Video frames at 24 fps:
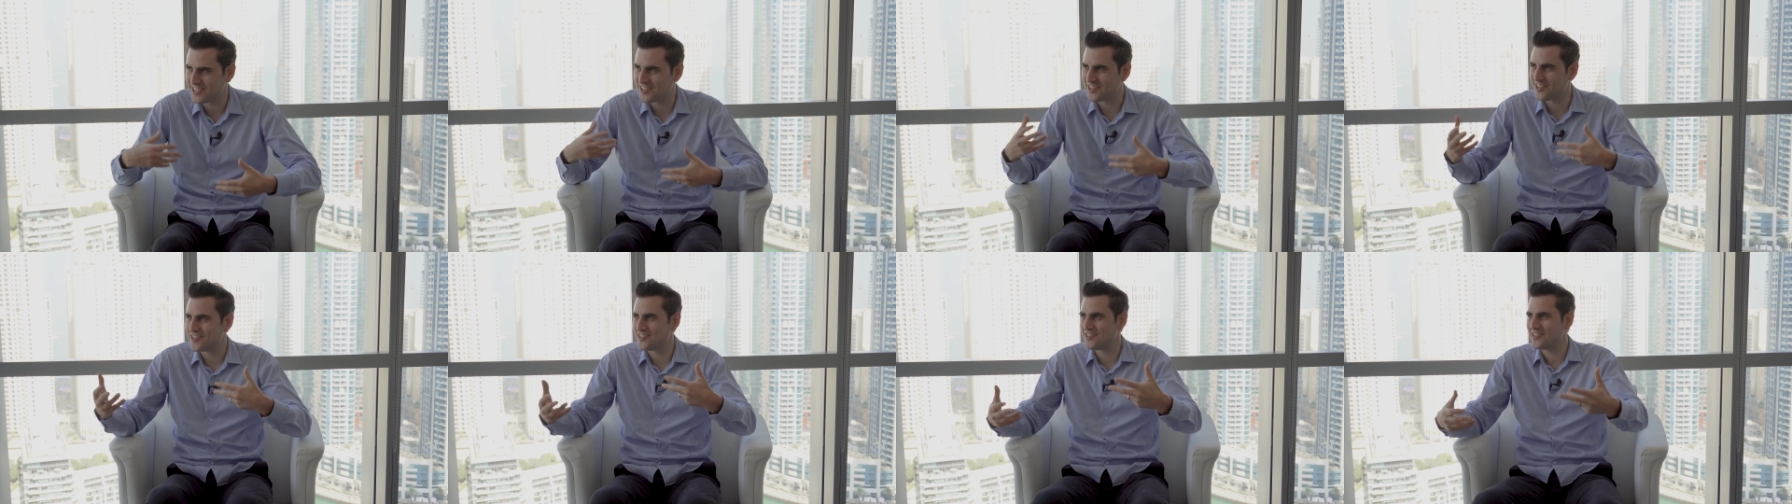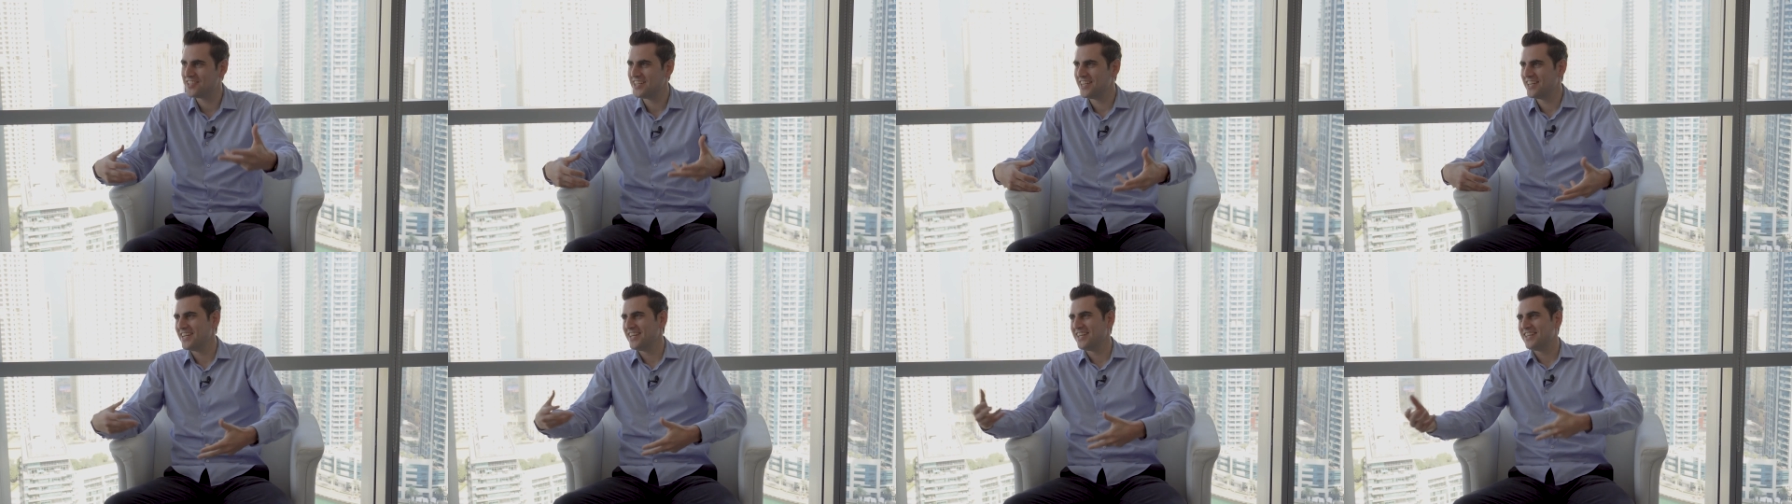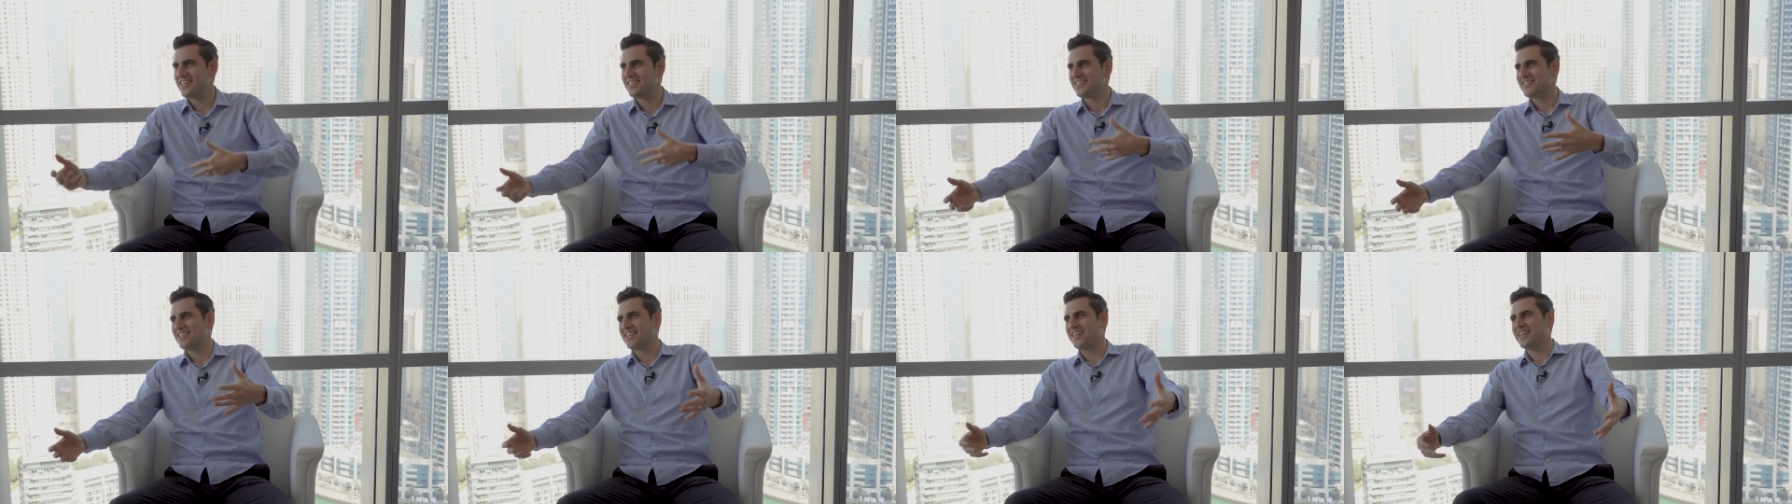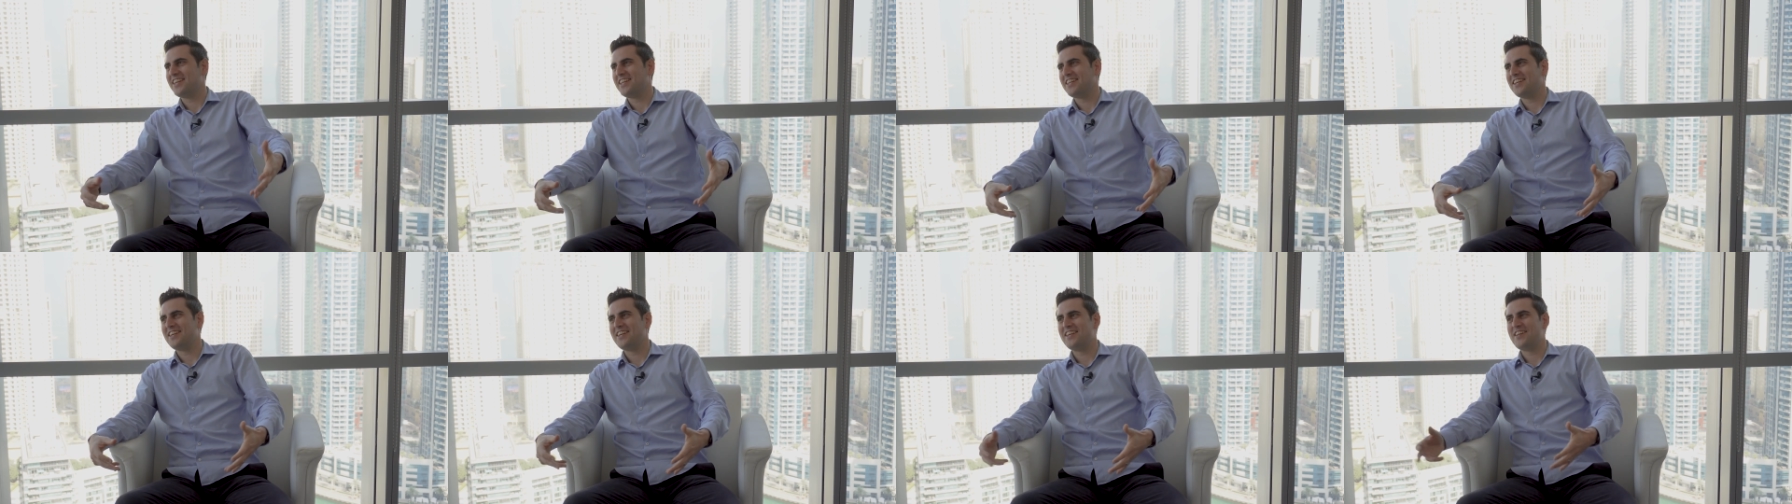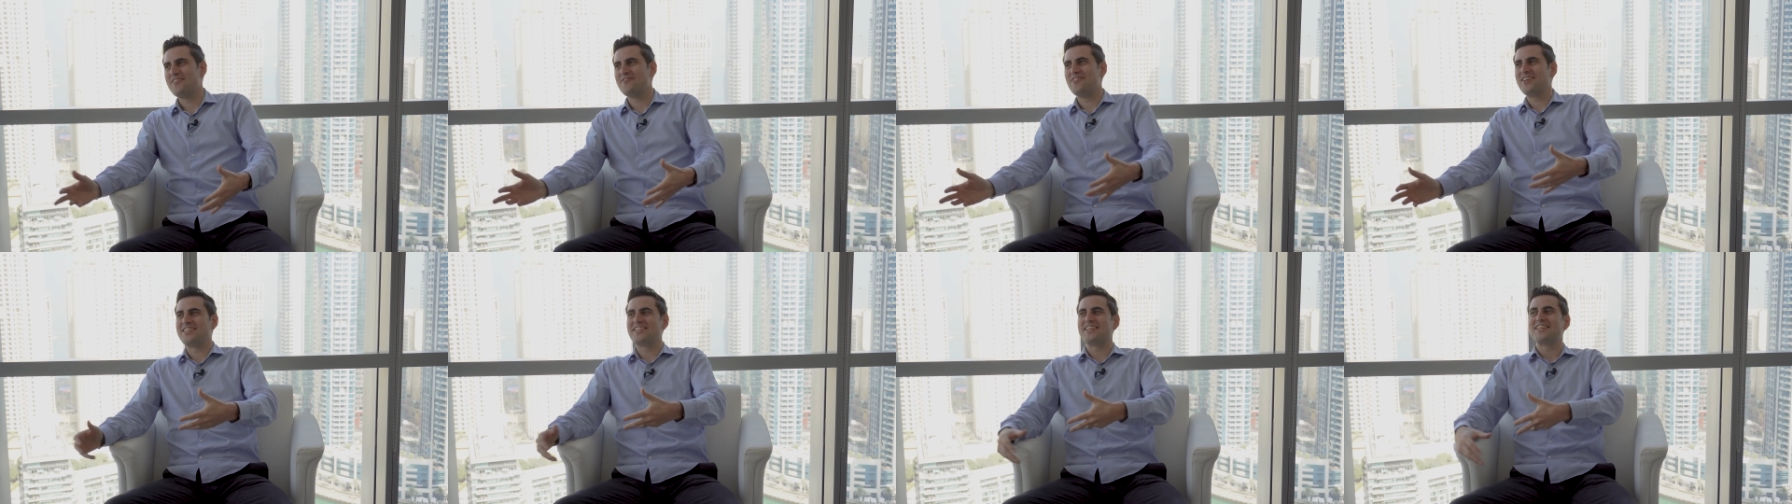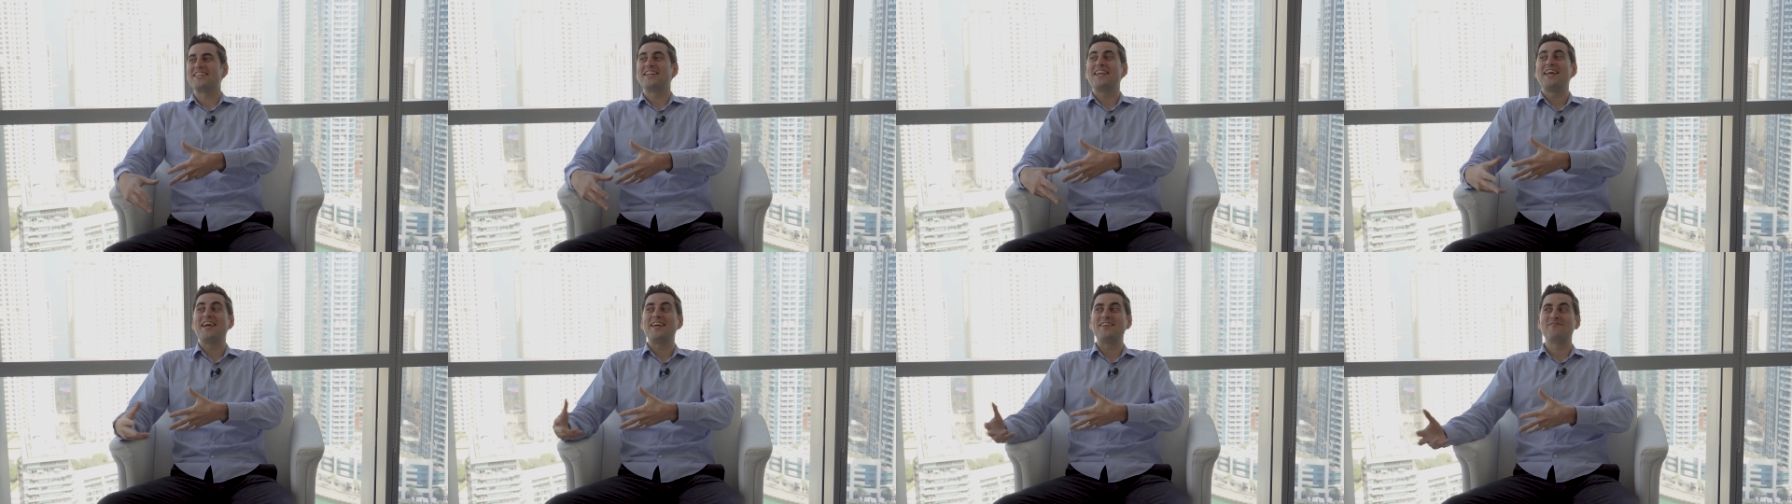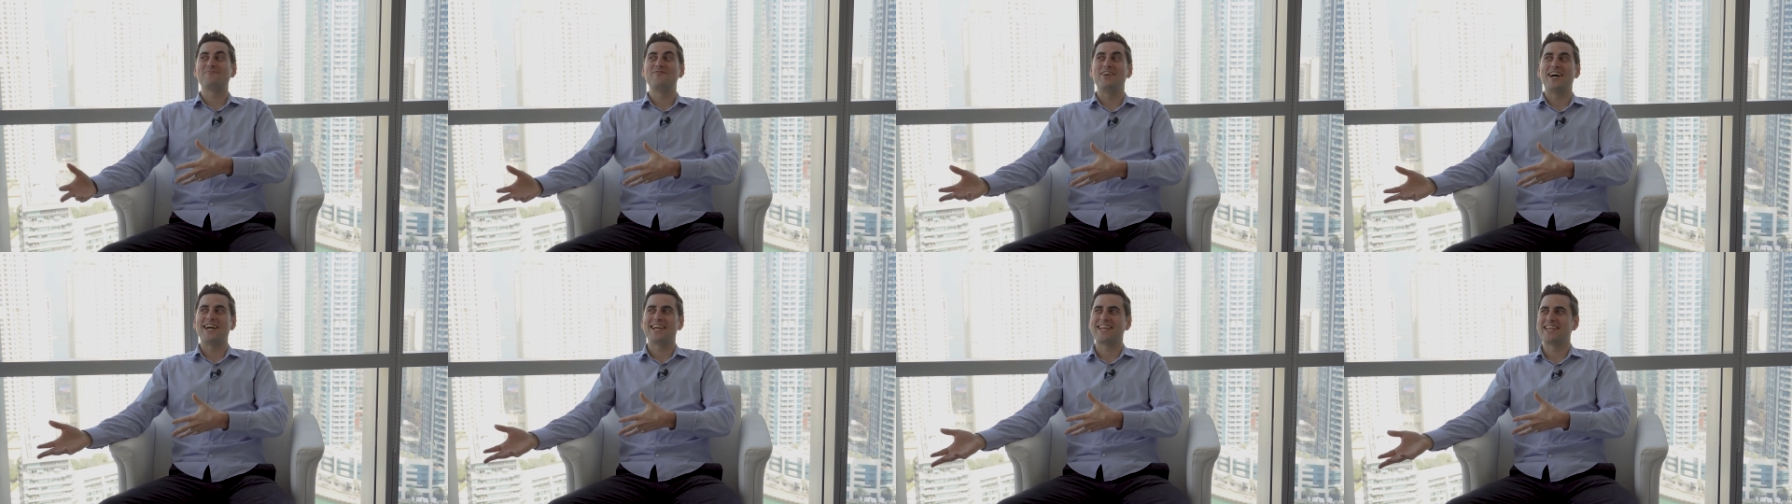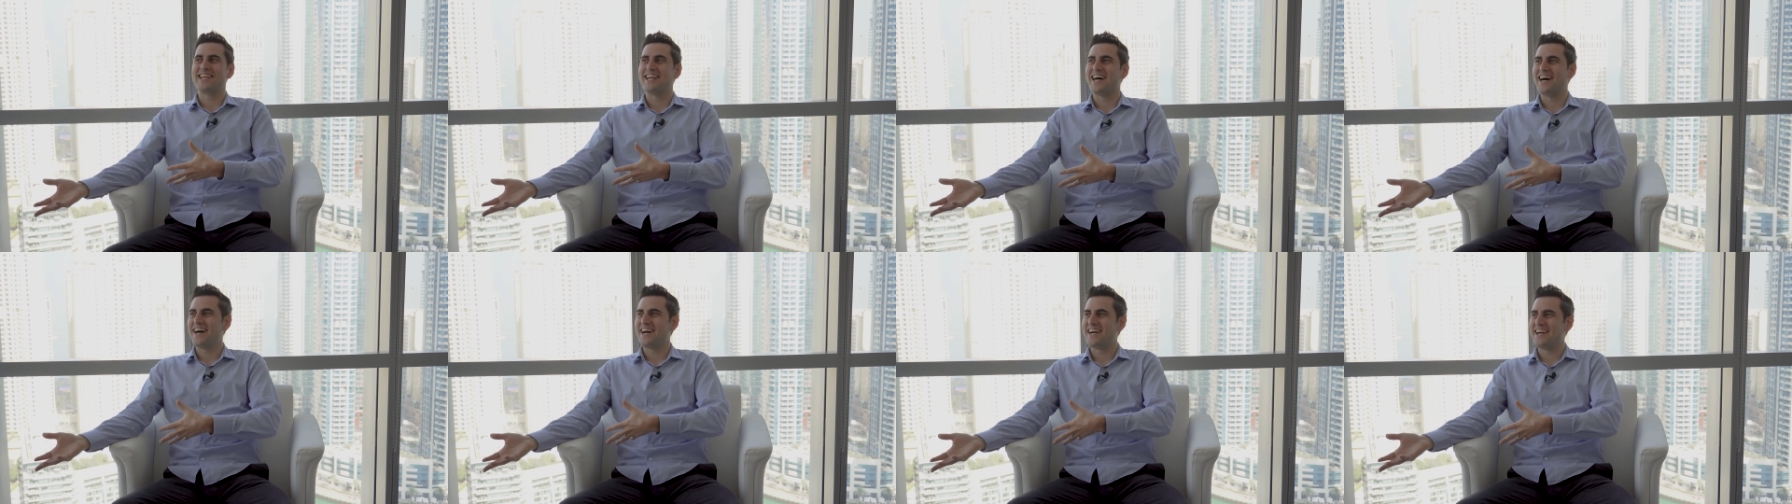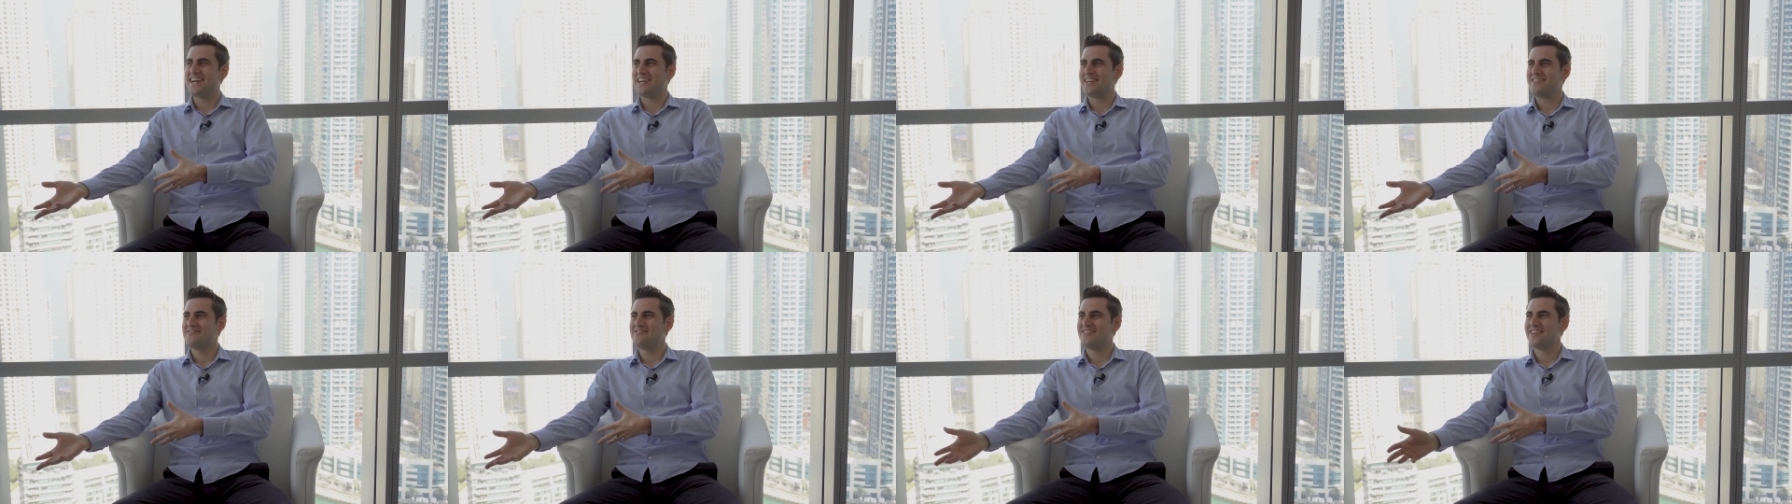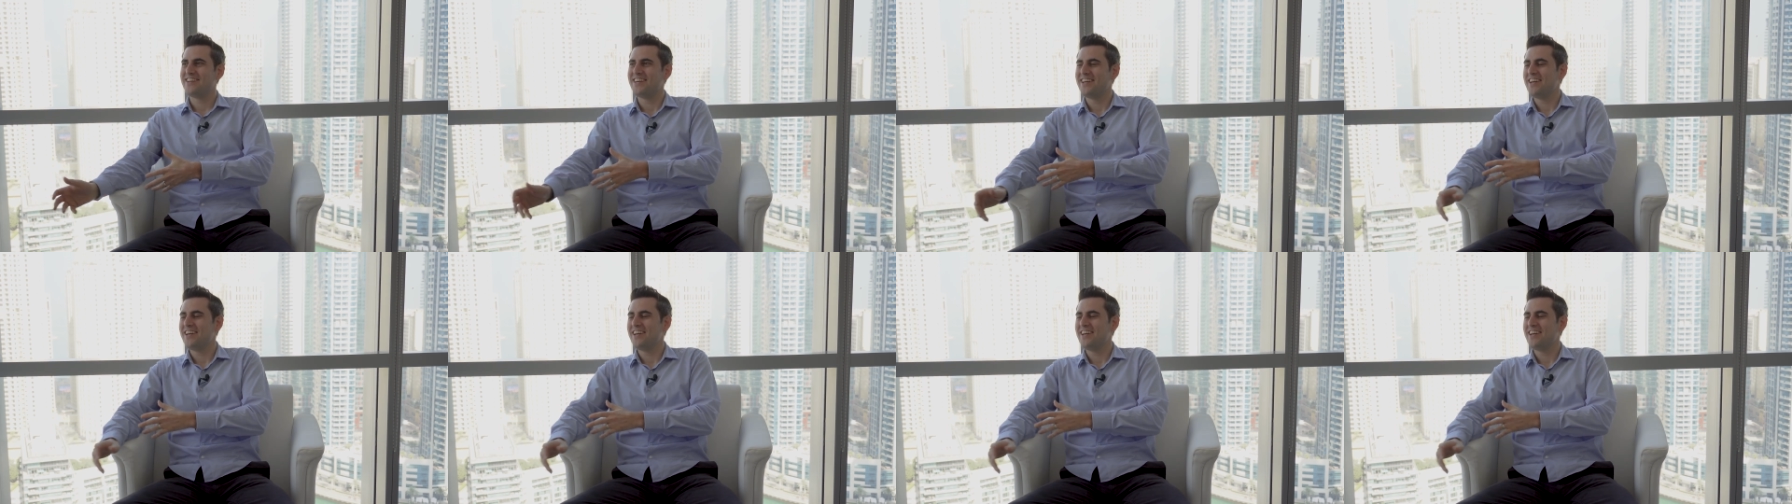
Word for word: You know, they're li- living this laid back life.